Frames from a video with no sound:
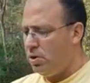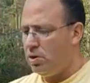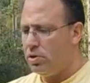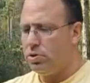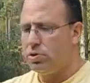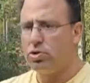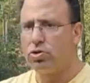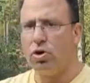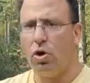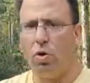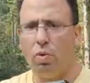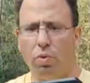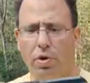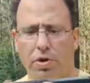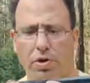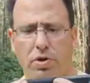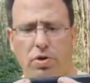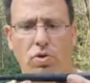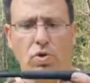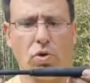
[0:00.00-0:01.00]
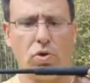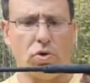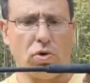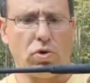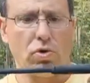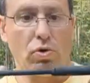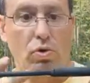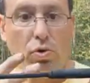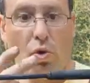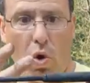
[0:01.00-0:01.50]
So with your
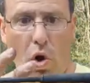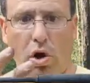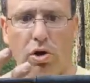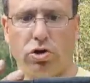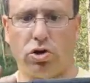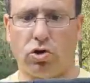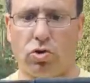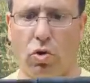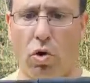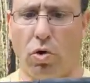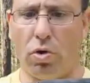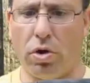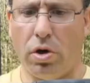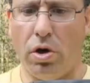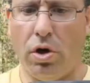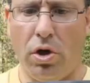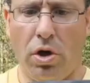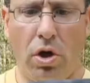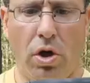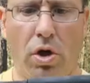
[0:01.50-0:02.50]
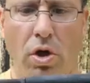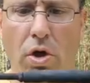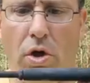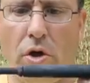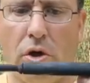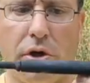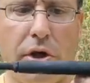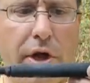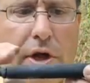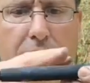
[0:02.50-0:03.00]
long stroke,
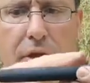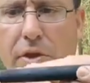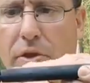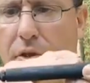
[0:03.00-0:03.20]
okay,